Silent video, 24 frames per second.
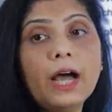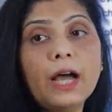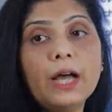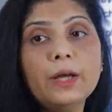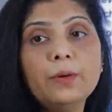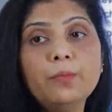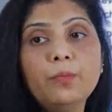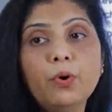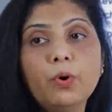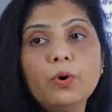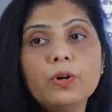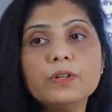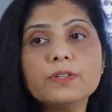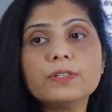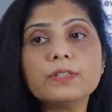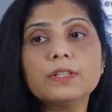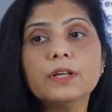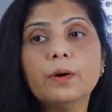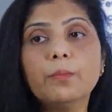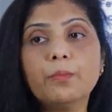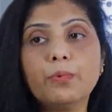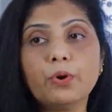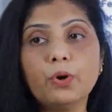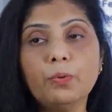eyeballs
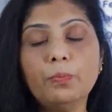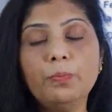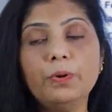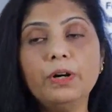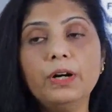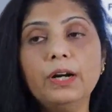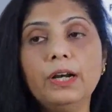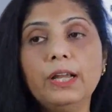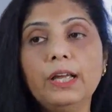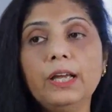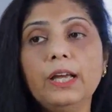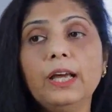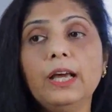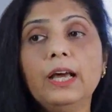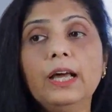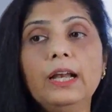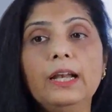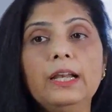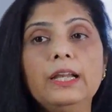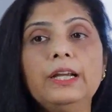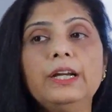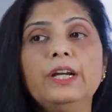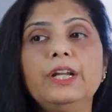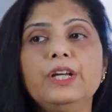properly,
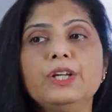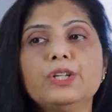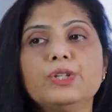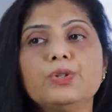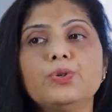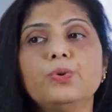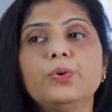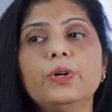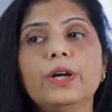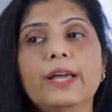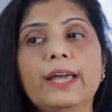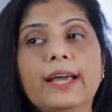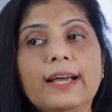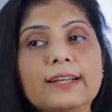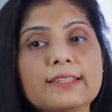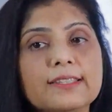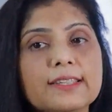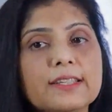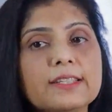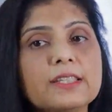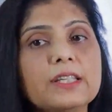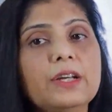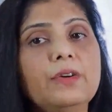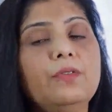leading to
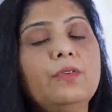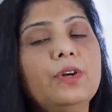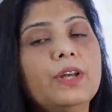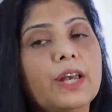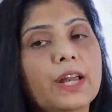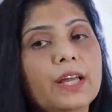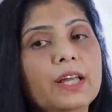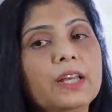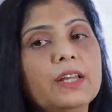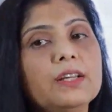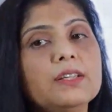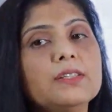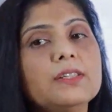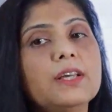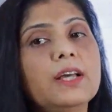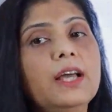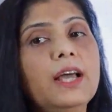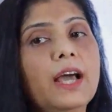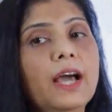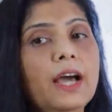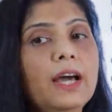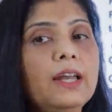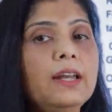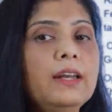excessive dryness
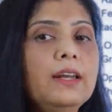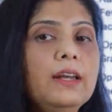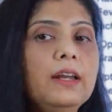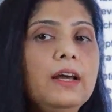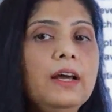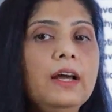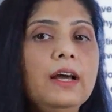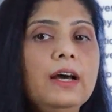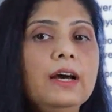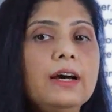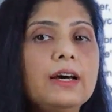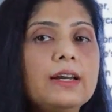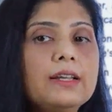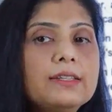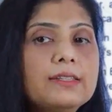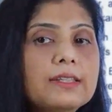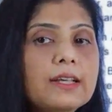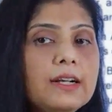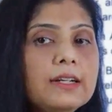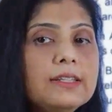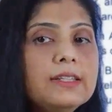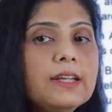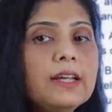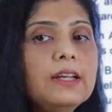and
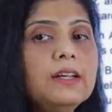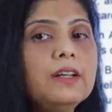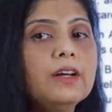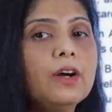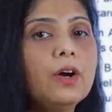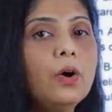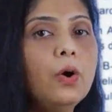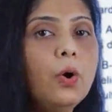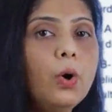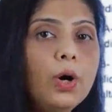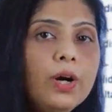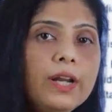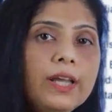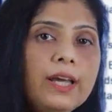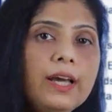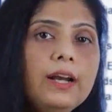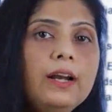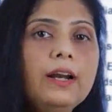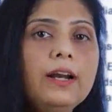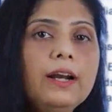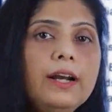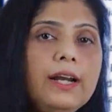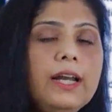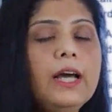resultant
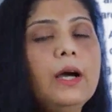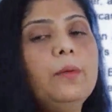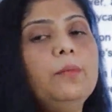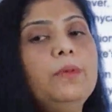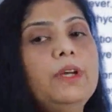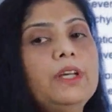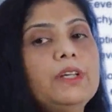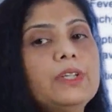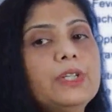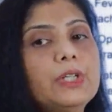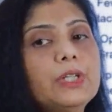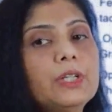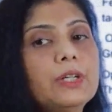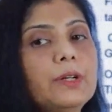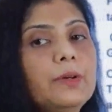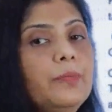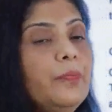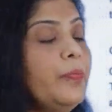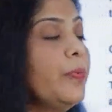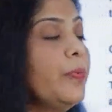corneal damage.